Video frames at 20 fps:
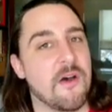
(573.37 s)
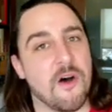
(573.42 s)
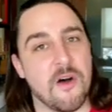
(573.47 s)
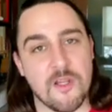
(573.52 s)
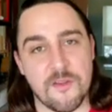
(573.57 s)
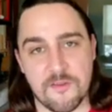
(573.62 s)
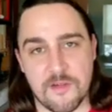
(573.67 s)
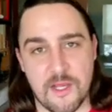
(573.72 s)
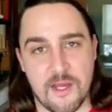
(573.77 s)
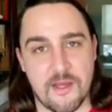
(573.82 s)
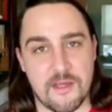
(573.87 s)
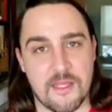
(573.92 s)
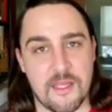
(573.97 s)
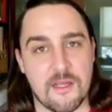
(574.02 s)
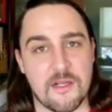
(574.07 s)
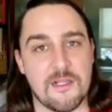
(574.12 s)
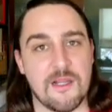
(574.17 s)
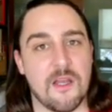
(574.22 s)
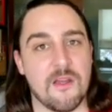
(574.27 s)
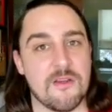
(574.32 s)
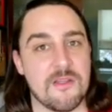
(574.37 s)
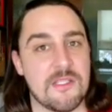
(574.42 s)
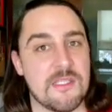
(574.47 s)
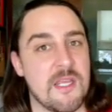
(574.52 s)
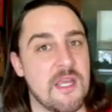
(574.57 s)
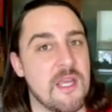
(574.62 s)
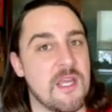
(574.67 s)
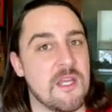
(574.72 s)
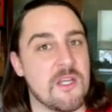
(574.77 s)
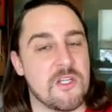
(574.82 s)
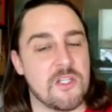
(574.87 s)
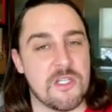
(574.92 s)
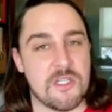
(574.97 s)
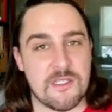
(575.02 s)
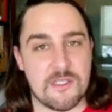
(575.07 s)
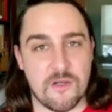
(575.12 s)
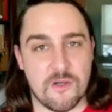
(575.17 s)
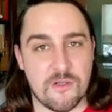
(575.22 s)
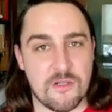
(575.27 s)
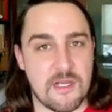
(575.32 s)
Oliver can't get close.
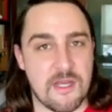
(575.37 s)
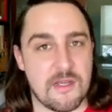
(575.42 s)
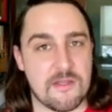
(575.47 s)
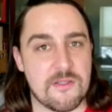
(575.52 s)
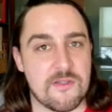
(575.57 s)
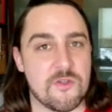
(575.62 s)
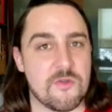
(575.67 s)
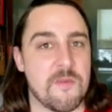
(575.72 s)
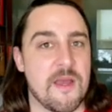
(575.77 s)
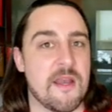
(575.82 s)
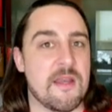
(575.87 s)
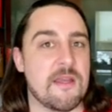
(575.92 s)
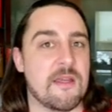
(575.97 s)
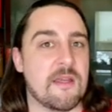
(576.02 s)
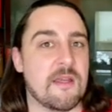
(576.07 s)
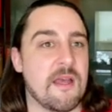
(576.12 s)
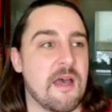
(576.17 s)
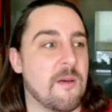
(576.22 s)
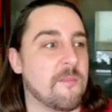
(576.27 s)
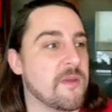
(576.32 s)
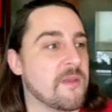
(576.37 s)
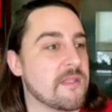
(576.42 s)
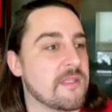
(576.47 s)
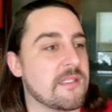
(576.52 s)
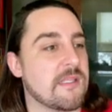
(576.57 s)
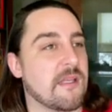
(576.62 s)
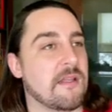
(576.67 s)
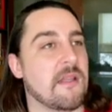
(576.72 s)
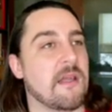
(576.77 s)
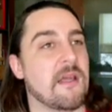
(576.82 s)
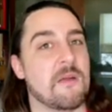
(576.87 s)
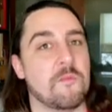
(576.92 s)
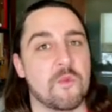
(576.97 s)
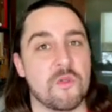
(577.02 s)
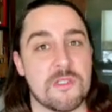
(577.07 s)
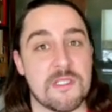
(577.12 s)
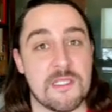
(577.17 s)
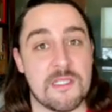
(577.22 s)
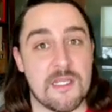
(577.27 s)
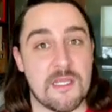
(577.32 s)
She's all kinds of dramatic, up in the sunlight.
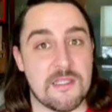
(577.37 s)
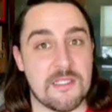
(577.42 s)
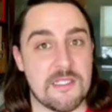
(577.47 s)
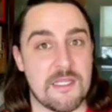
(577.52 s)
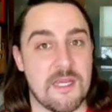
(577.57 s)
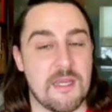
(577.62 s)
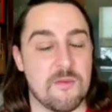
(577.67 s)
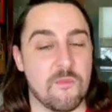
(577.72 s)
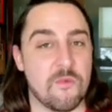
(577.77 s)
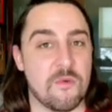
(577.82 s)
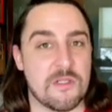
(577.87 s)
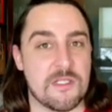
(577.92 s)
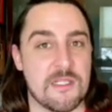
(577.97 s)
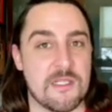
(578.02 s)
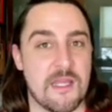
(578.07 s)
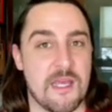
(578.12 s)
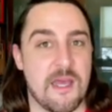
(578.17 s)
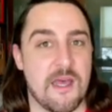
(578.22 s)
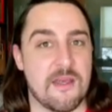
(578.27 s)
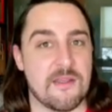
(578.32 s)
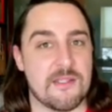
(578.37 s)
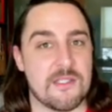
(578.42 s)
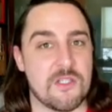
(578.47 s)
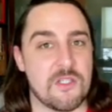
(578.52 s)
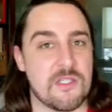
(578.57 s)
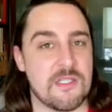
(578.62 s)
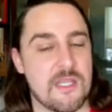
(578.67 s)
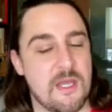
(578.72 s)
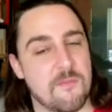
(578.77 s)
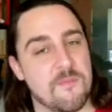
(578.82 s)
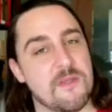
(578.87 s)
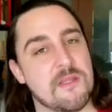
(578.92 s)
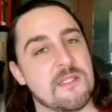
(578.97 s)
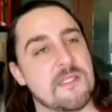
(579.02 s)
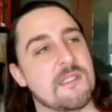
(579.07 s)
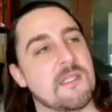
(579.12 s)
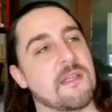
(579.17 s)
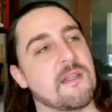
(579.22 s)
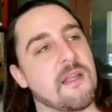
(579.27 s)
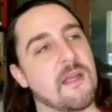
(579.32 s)
Walked in the other day, walked in the house, and she's up in the
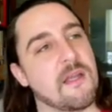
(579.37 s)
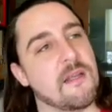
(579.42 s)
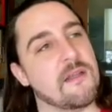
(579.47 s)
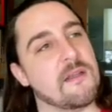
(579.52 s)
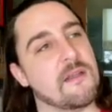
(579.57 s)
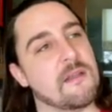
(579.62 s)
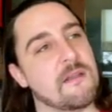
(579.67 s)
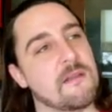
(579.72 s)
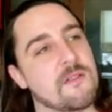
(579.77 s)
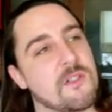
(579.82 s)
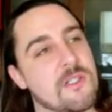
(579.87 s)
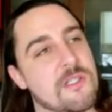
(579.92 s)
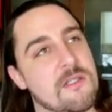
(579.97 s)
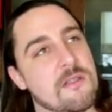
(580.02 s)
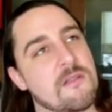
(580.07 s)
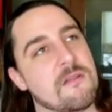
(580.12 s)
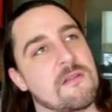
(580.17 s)
sunlight, just